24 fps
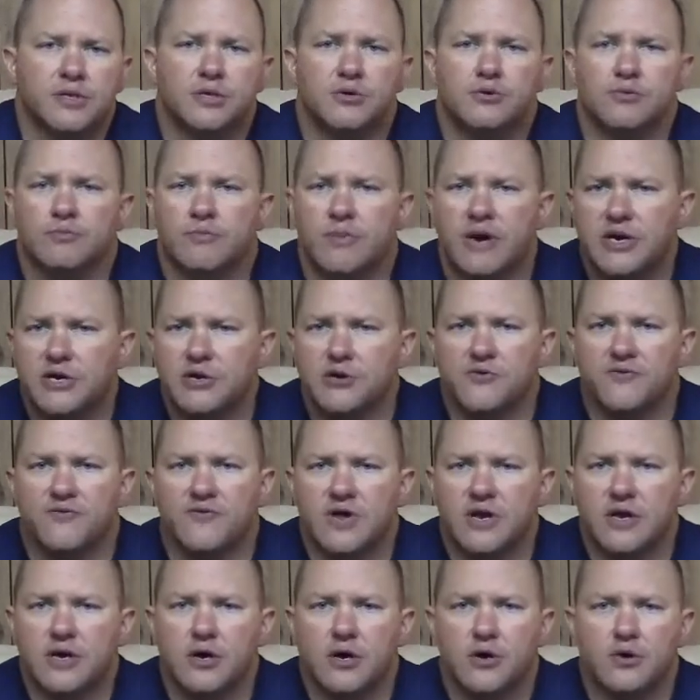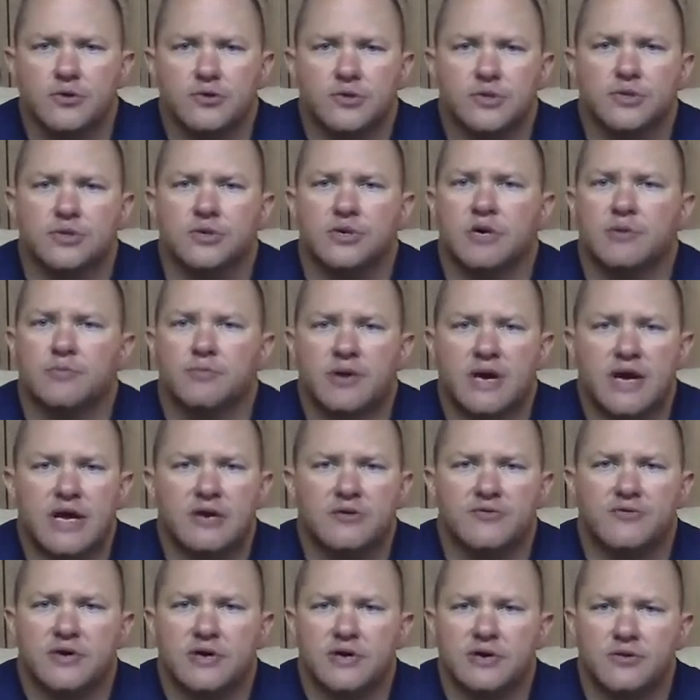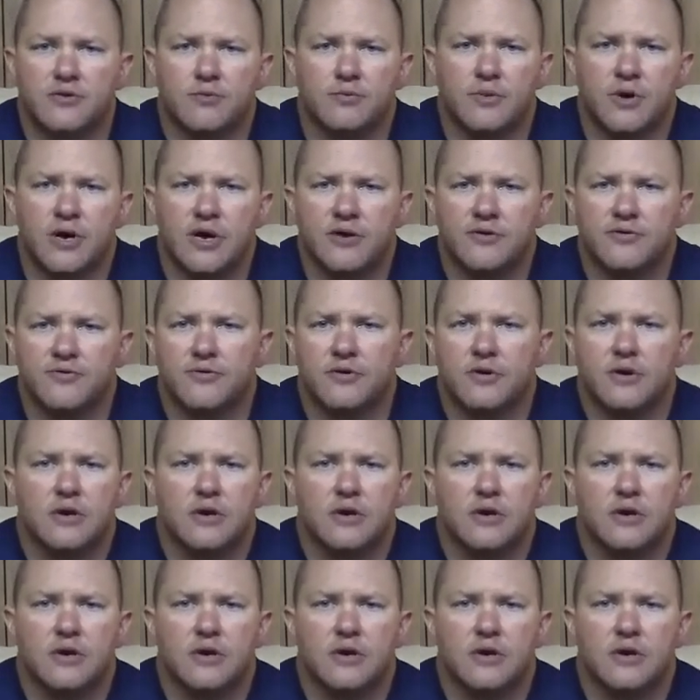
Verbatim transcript: You make your videos, you get paid at the end of the month.